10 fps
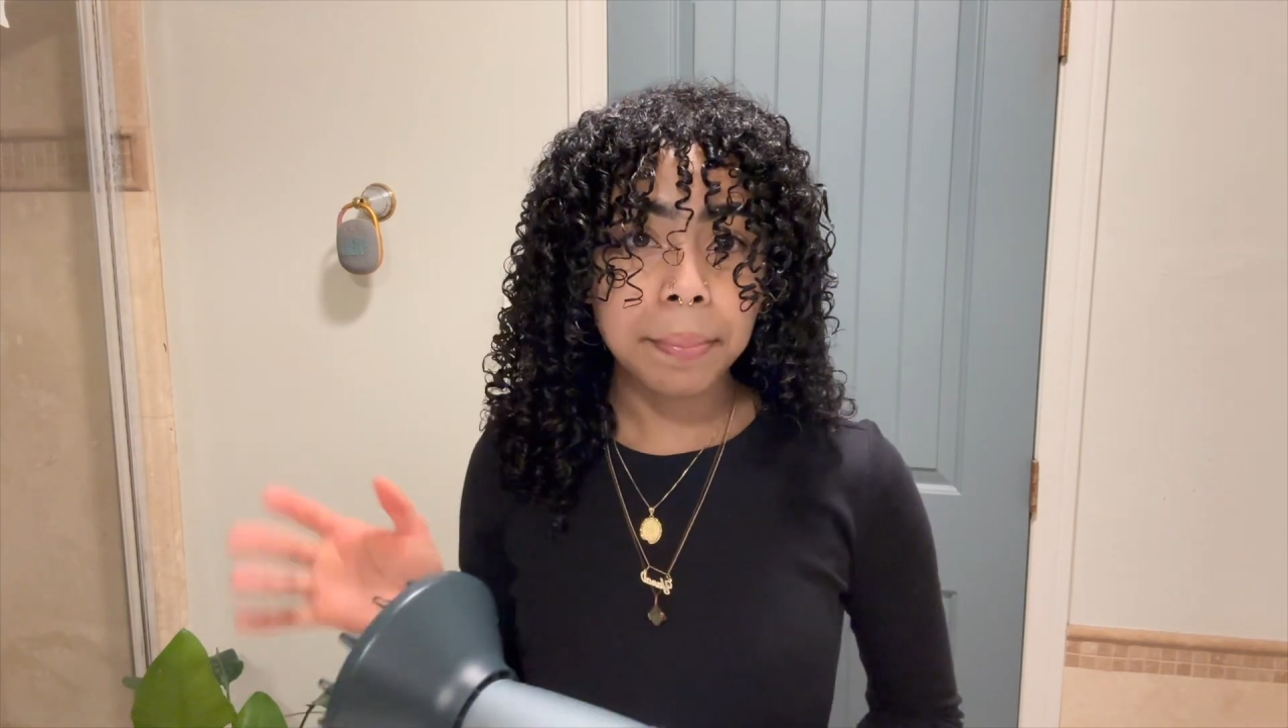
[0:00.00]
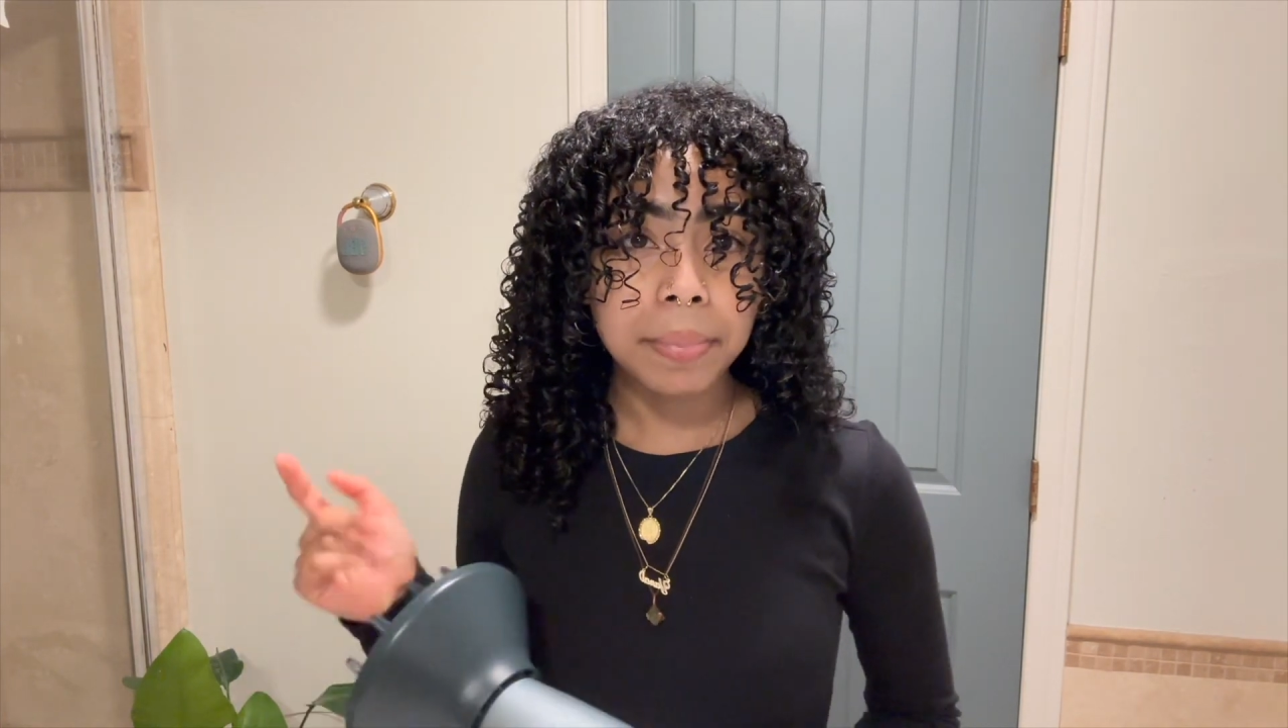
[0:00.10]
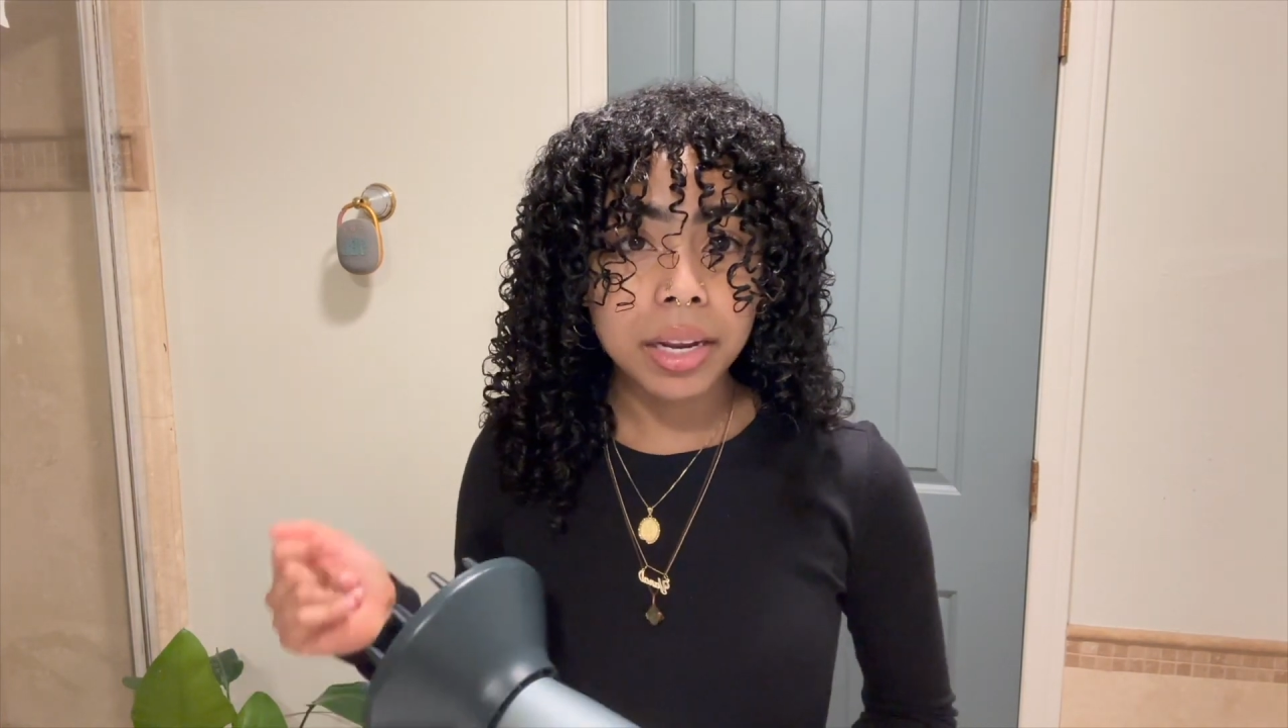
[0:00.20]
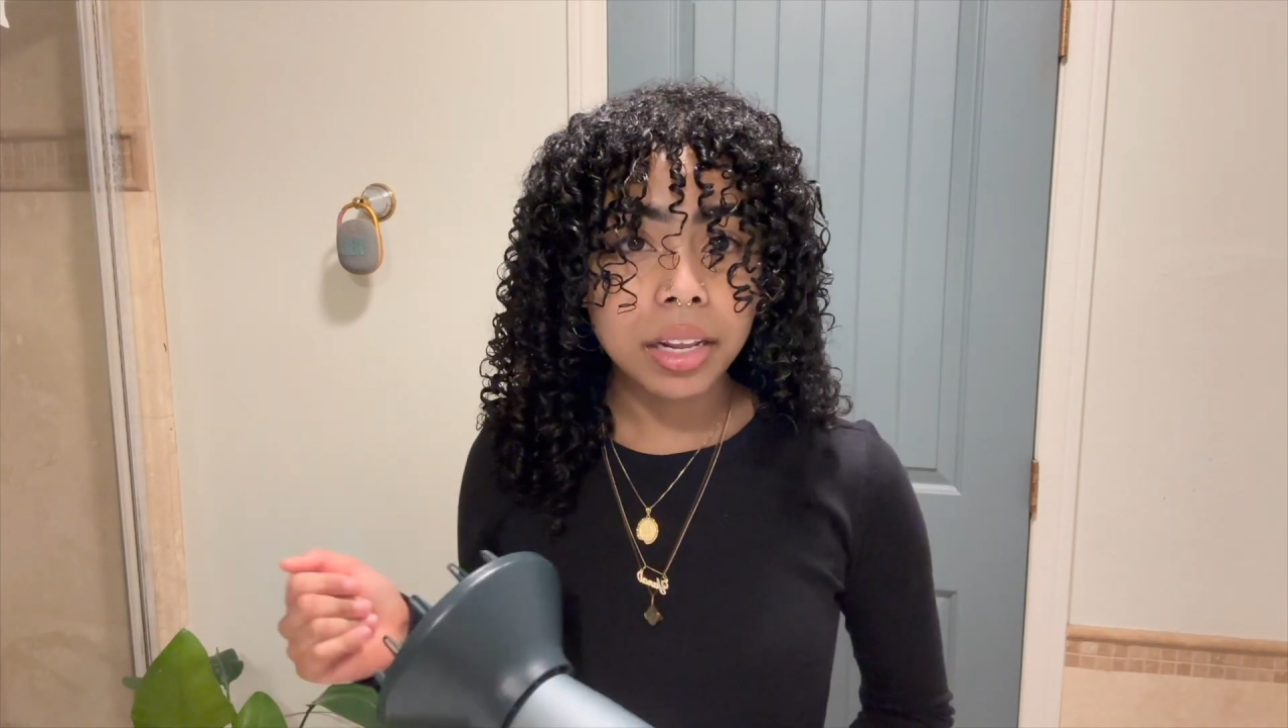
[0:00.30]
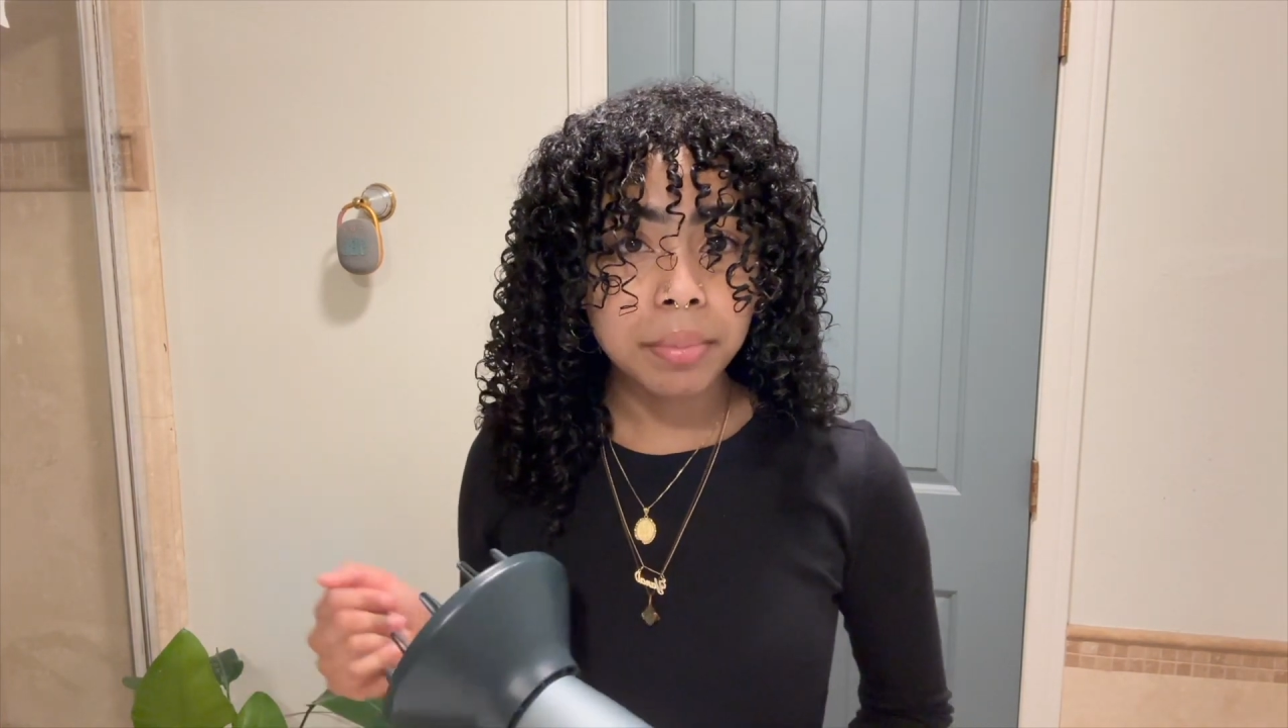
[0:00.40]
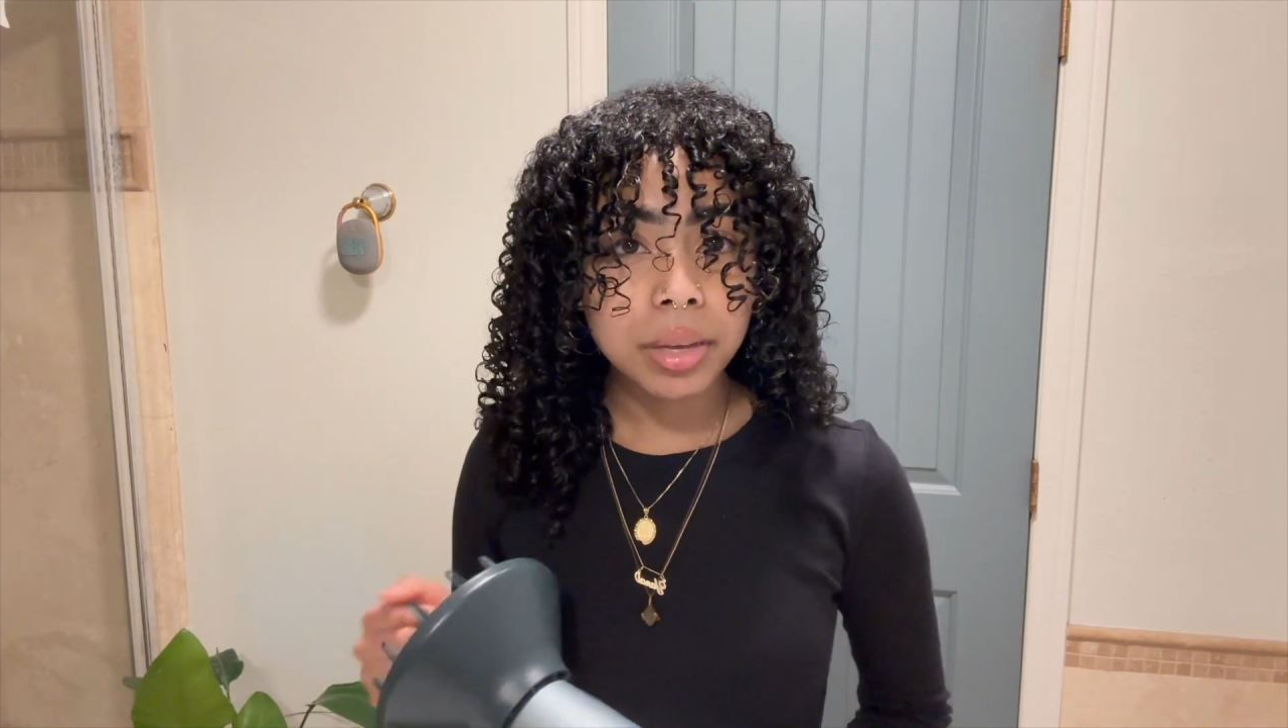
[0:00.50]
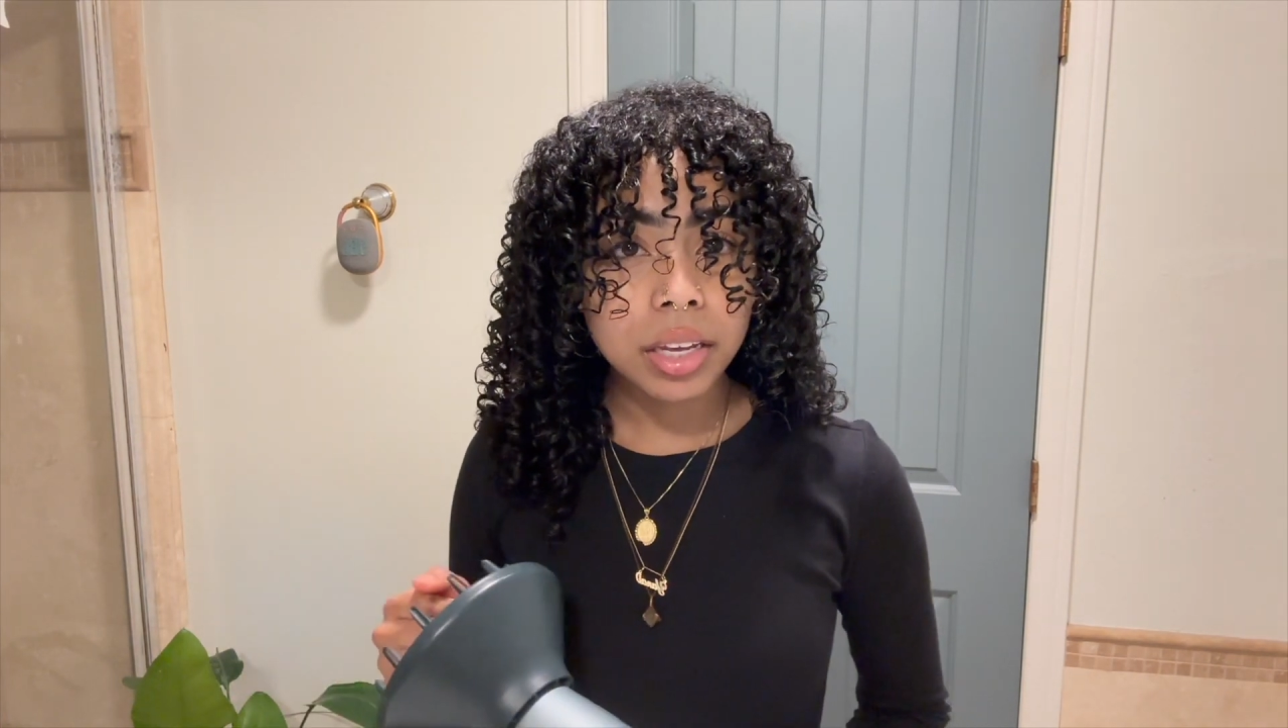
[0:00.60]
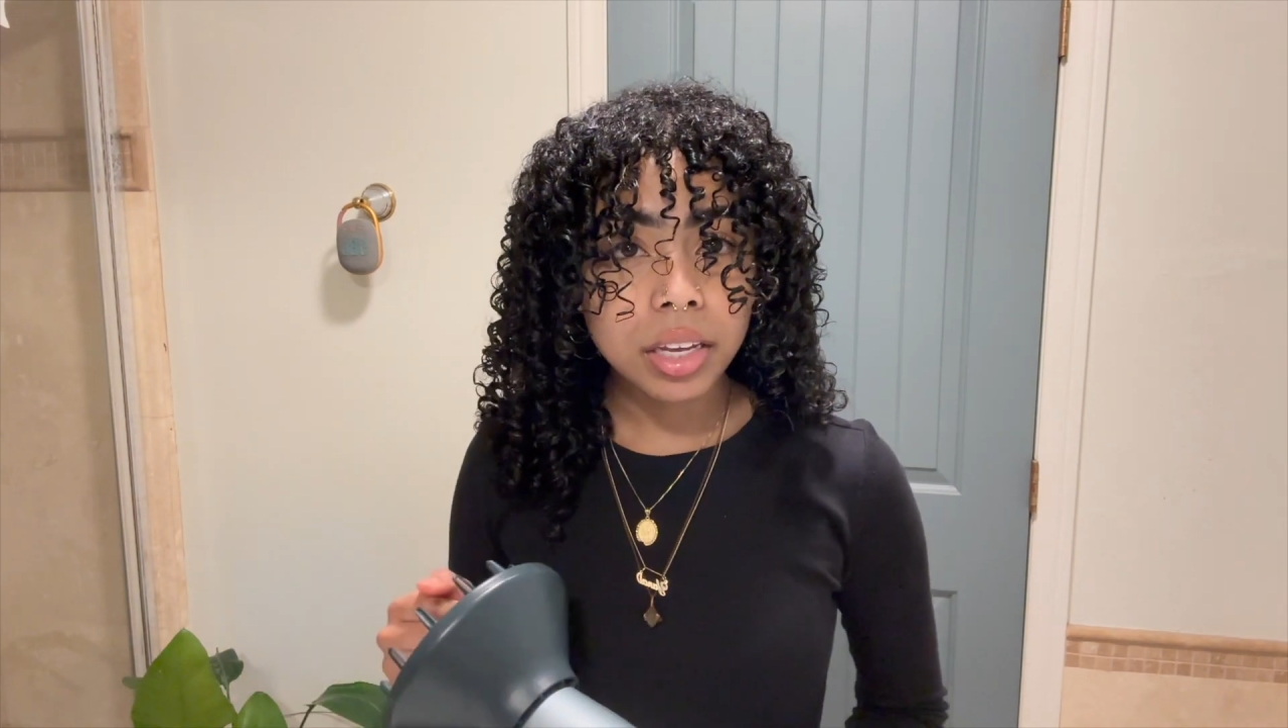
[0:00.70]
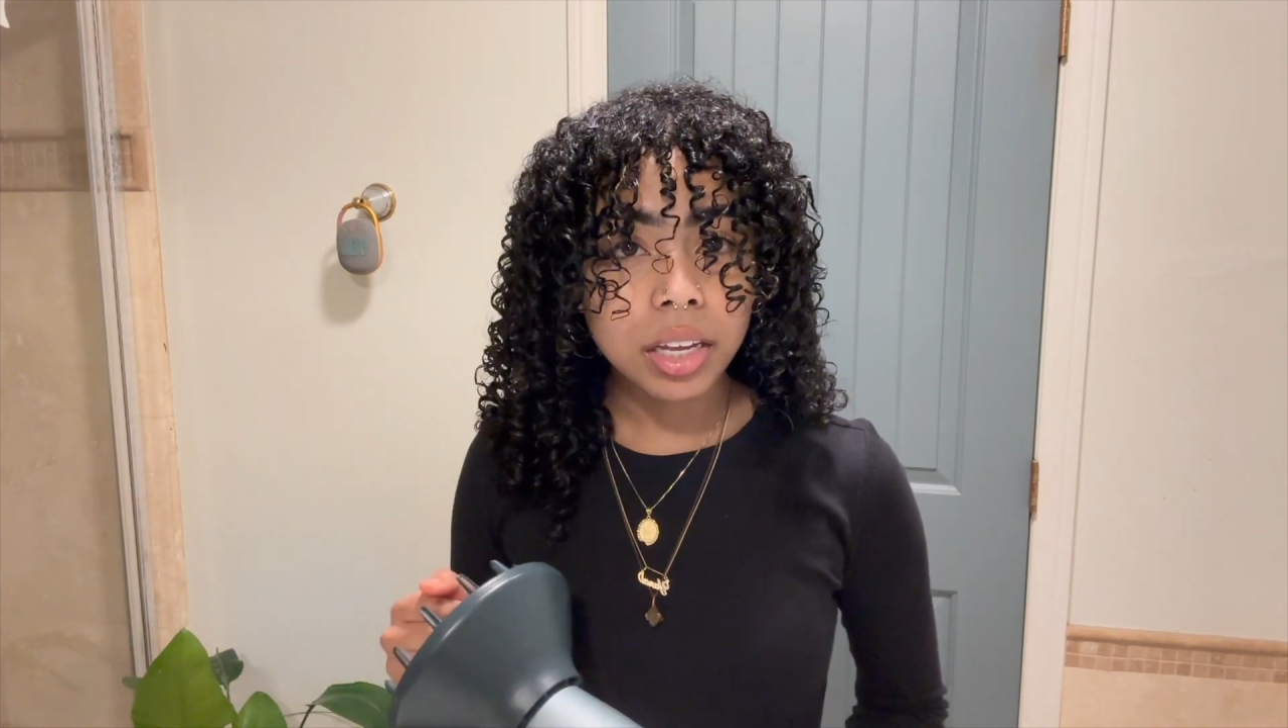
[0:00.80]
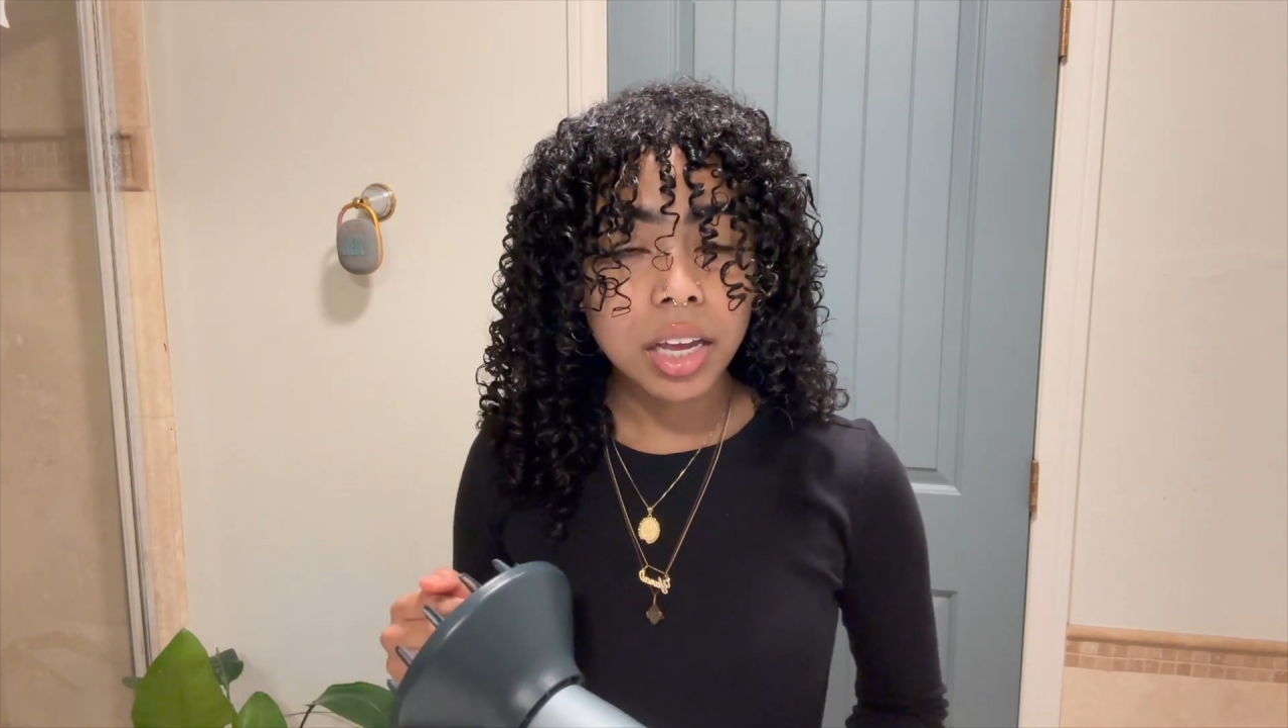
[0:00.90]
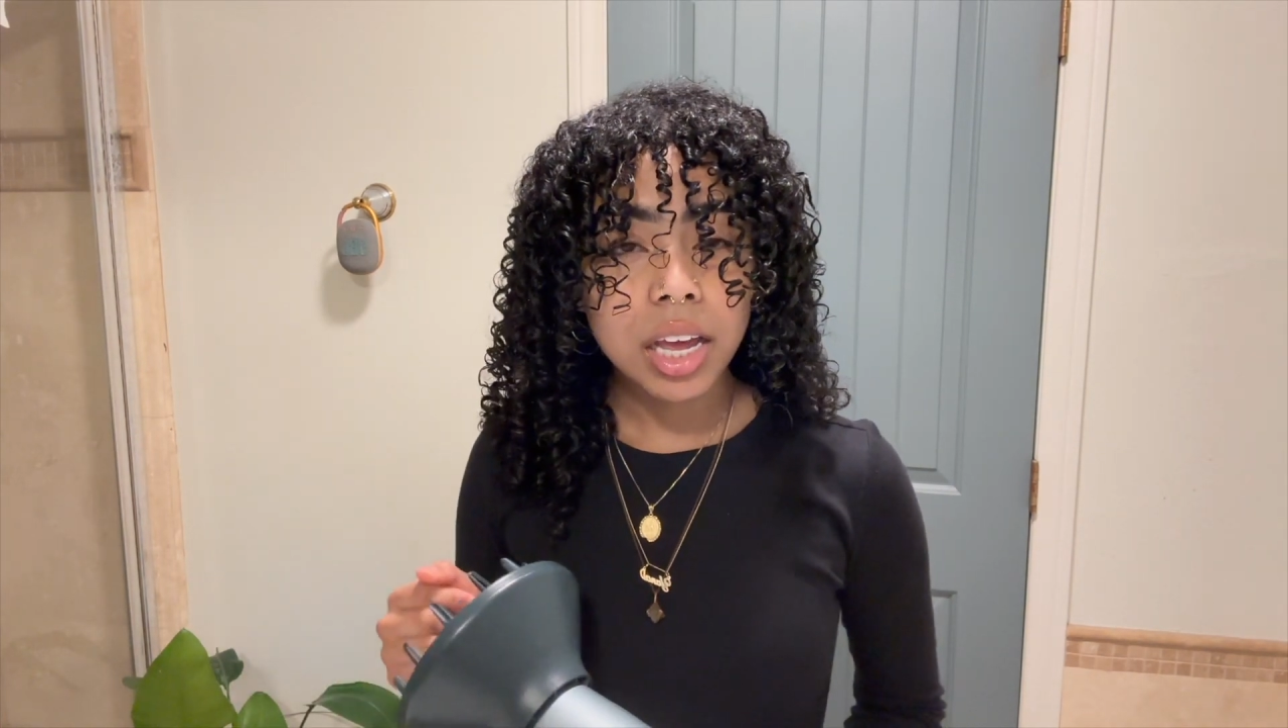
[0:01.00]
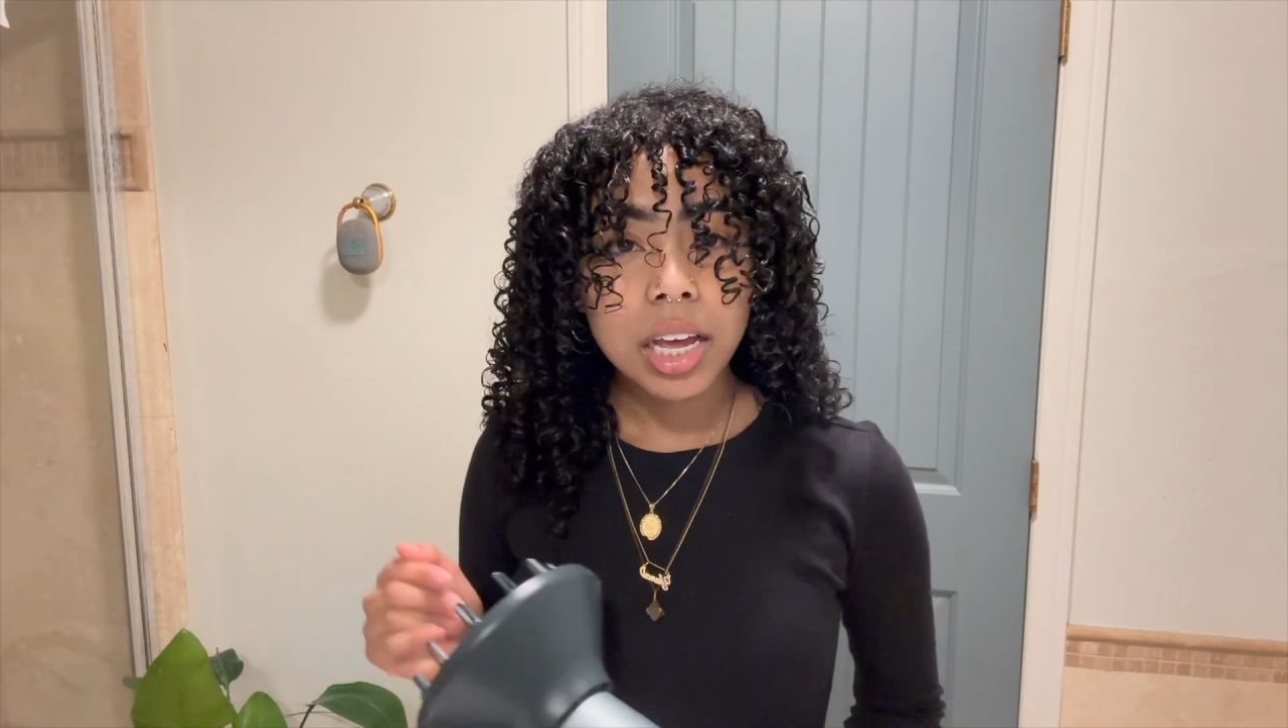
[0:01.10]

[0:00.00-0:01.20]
medium heat.